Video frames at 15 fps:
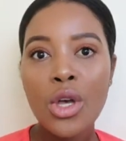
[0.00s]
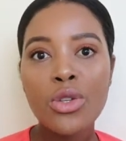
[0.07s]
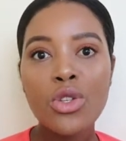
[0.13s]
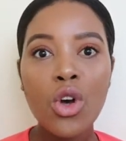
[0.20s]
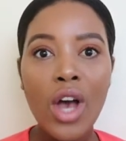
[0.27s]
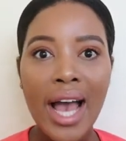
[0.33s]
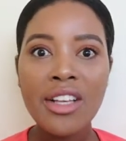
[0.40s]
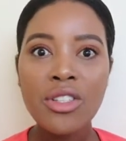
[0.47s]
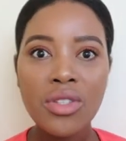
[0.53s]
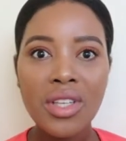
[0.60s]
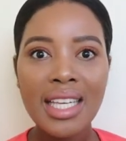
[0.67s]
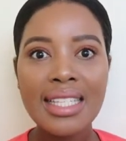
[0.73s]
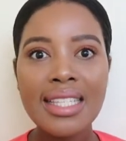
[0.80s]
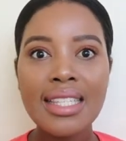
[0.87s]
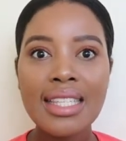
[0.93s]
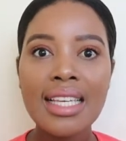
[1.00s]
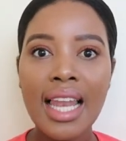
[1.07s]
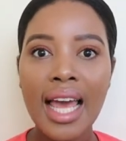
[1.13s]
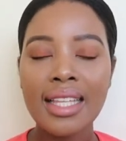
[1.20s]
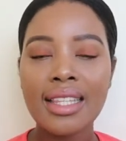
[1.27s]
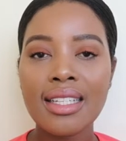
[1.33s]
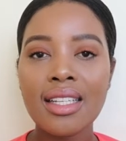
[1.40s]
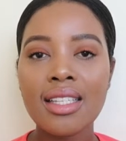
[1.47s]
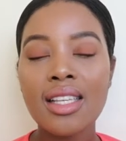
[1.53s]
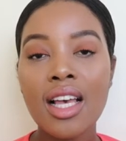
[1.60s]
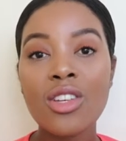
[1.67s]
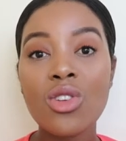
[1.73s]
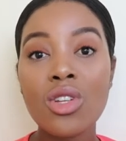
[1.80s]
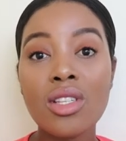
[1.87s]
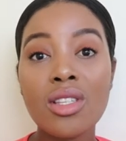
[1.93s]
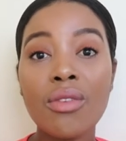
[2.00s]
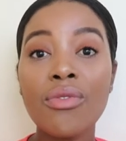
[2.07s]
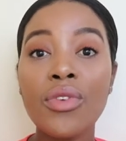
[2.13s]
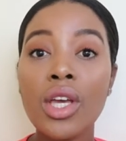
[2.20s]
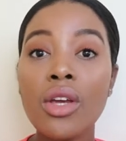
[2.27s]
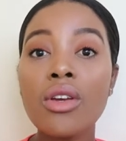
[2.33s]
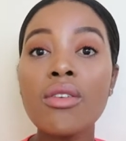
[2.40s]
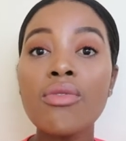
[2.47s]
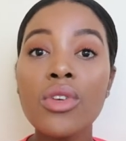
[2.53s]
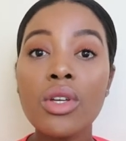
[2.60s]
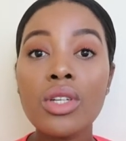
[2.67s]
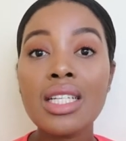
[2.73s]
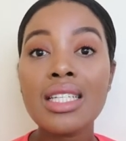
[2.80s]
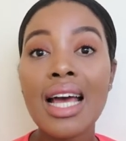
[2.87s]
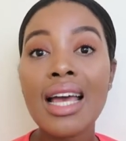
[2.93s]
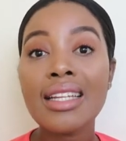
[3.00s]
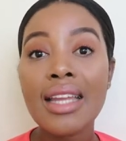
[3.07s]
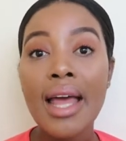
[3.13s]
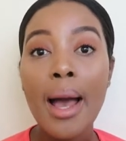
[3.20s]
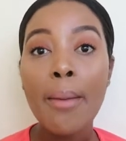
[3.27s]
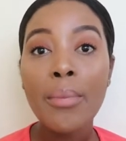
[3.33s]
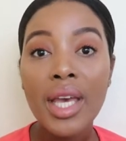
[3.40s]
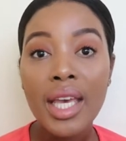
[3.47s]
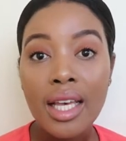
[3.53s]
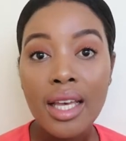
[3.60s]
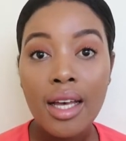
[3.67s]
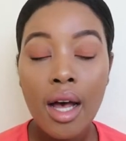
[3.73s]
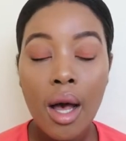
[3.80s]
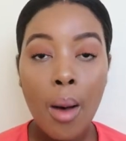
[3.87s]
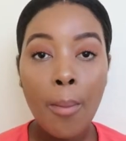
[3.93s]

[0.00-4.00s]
So as you can see, like, the discussion is a very, very dynamic